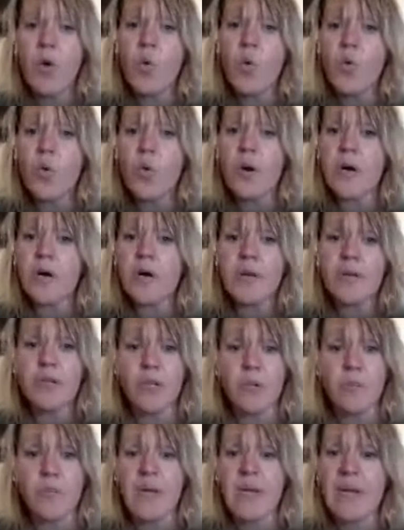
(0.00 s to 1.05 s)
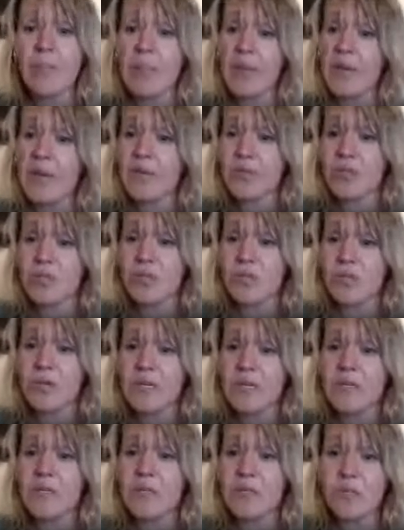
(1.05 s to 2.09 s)
Or you might pick a
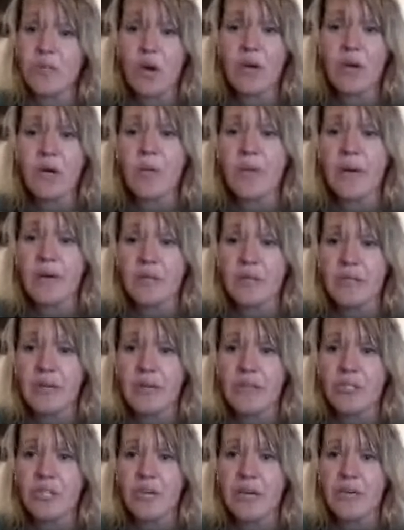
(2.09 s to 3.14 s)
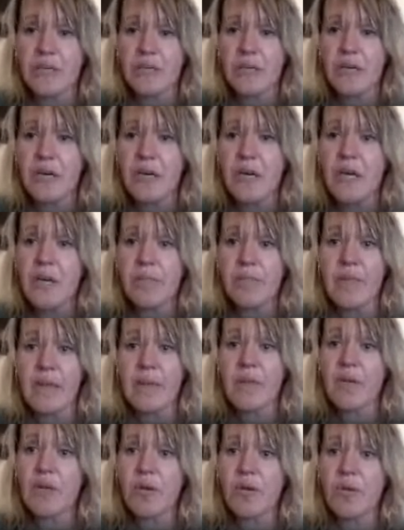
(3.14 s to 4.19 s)
student to talk about the agenda.
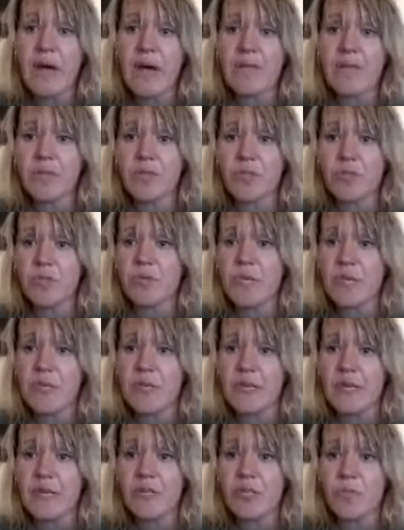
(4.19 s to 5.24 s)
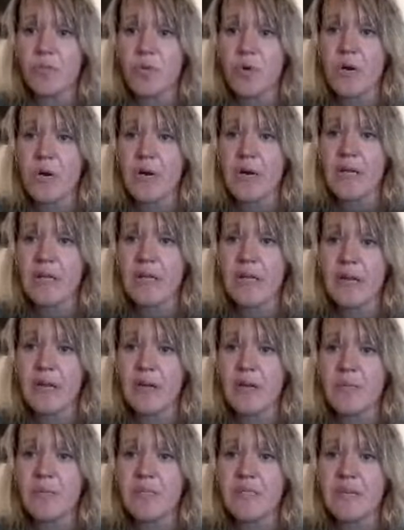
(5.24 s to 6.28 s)
Maybe you have a student each morning that
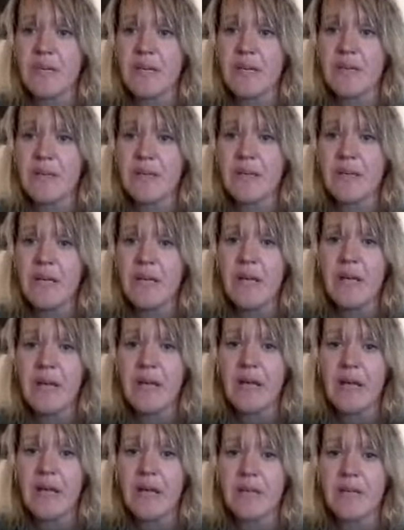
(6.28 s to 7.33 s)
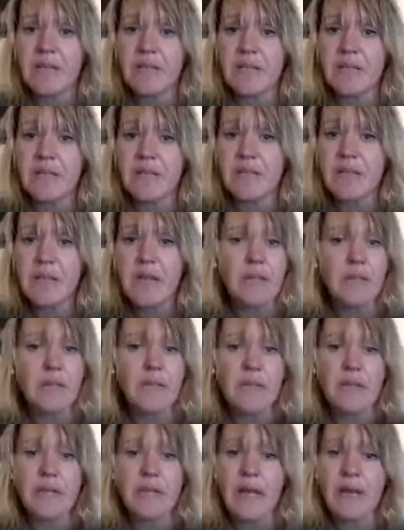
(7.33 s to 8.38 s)
comes in and the
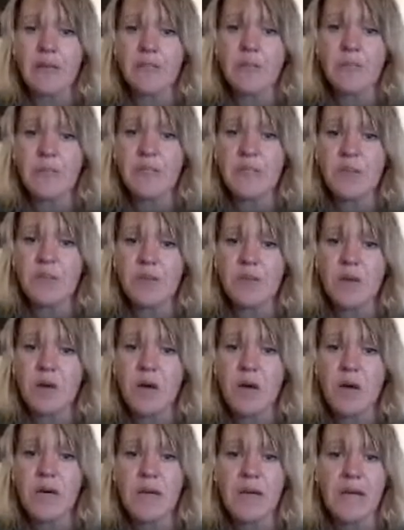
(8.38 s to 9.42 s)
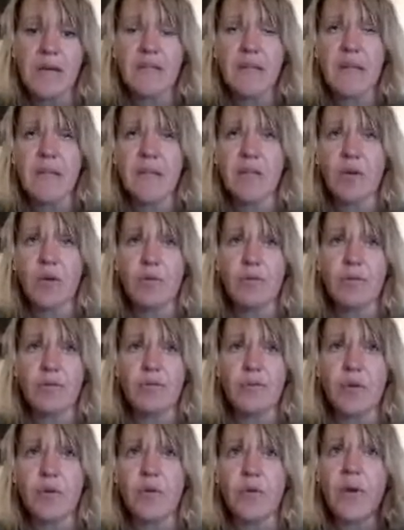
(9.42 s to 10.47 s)
announcements are on and they go
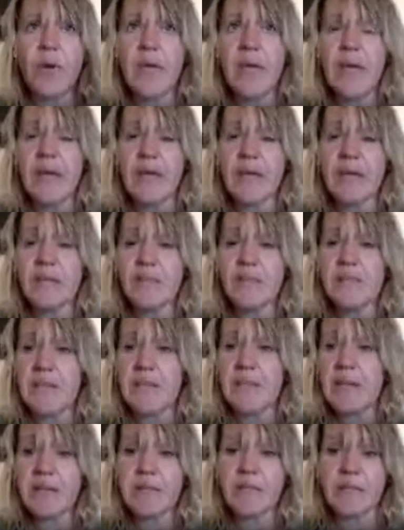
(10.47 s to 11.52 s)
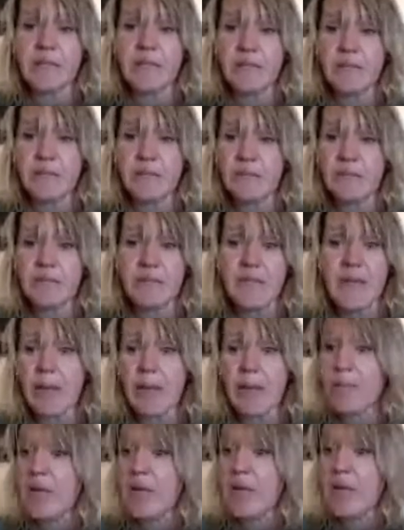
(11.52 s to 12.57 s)
through, and that
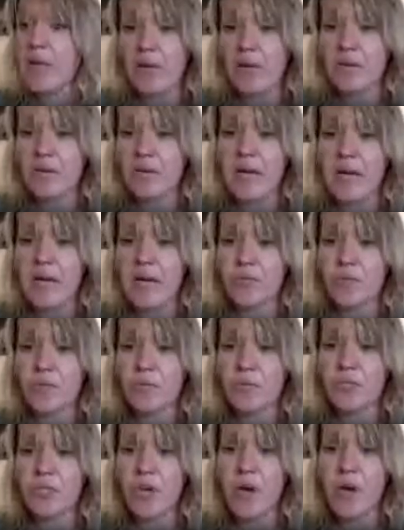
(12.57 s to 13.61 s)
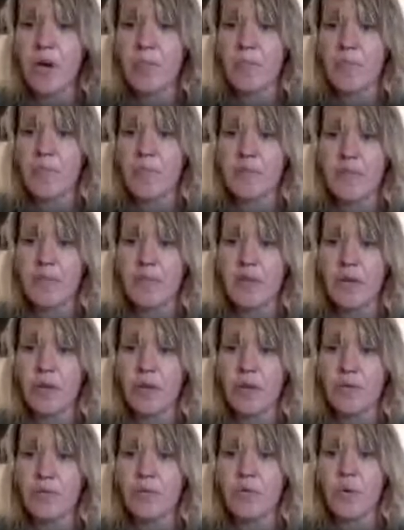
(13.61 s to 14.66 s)
might be a classroom job that they go
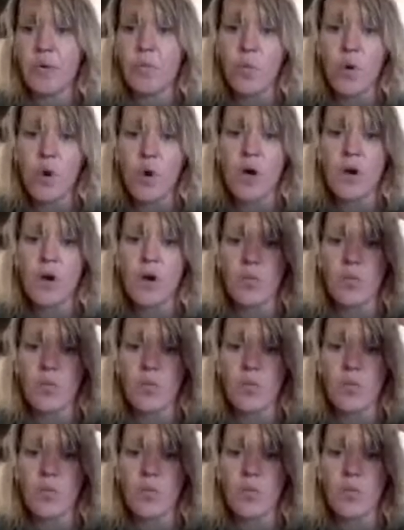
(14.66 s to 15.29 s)
through and walk